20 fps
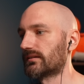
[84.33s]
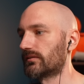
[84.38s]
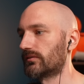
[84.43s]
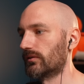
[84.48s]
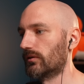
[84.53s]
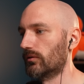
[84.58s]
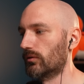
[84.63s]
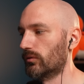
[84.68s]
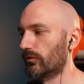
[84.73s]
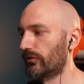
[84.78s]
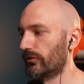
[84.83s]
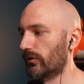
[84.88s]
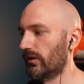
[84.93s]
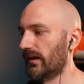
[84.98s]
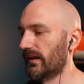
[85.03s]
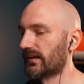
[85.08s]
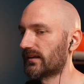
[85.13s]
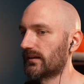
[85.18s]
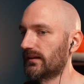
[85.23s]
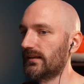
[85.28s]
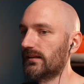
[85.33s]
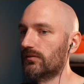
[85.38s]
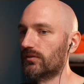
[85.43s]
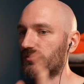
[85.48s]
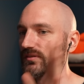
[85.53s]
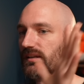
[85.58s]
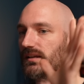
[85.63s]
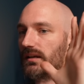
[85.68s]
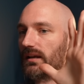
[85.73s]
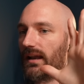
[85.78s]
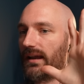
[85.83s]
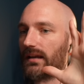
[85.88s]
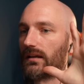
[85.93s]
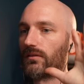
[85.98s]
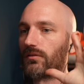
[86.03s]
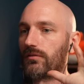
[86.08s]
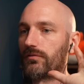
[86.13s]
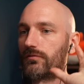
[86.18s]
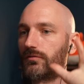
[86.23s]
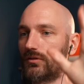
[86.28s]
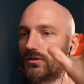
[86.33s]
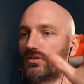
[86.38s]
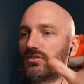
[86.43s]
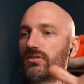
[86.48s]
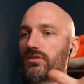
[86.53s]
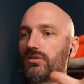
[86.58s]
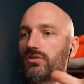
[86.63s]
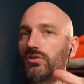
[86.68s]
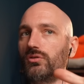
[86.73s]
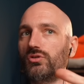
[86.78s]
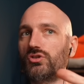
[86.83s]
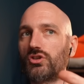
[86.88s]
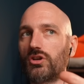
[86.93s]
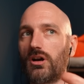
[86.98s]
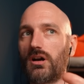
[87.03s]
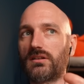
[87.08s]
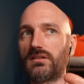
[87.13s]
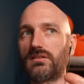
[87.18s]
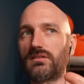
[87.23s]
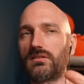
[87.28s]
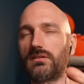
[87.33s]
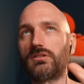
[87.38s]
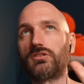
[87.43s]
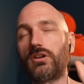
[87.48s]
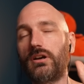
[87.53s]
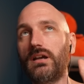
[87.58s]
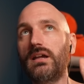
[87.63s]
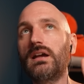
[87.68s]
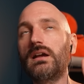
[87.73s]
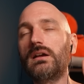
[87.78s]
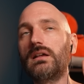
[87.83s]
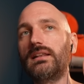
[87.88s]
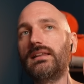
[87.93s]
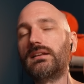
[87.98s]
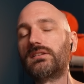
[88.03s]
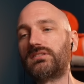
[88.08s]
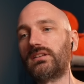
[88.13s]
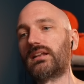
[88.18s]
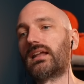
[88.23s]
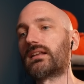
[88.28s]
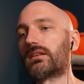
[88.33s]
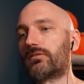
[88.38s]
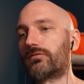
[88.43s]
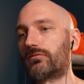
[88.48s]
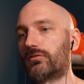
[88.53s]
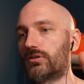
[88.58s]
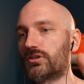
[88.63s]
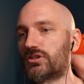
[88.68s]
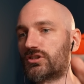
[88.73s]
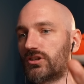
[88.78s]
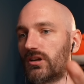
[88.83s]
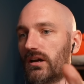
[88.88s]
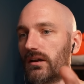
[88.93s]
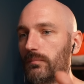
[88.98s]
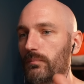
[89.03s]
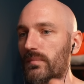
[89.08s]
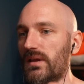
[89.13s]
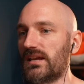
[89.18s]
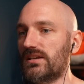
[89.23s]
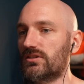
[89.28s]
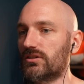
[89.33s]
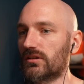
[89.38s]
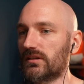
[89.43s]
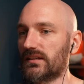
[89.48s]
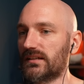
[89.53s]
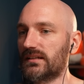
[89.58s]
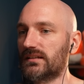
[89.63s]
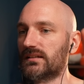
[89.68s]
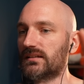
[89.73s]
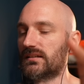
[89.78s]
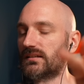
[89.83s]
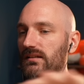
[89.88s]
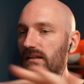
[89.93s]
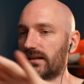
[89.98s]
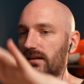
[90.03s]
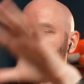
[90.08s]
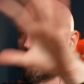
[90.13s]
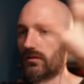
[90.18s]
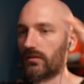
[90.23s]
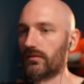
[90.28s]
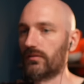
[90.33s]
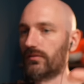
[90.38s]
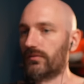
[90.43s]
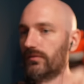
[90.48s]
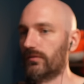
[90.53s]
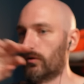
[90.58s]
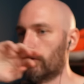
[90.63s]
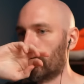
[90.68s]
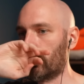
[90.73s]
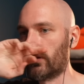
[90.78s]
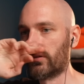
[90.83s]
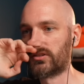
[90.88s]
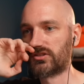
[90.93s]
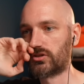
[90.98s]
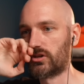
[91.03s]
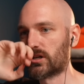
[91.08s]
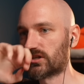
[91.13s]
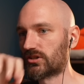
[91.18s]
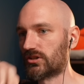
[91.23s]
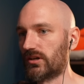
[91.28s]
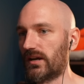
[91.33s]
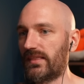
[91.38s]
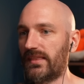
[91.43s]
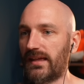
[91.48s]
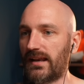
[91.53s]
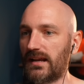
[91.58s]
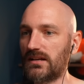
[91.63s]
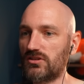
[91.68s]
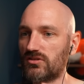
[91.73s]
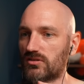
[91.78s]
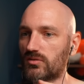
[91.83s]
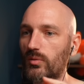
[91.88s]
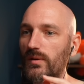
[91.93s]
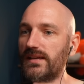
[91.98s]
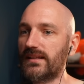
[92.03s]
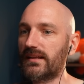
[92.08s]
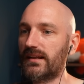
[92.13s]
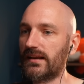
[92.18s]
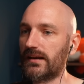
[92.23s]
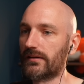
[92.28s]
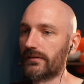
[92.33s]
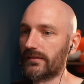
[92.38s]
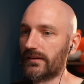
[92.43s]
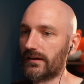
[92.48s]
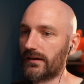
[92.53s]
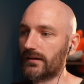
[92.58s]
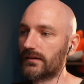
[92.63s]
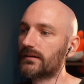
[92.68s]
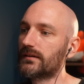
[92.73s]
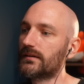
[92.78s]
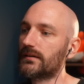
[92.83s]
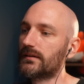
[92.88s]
So like Linus did like the first two shots. Sorry, Linus did like the first shot majorly, like the whole structure, and then I just tweaked it here and there.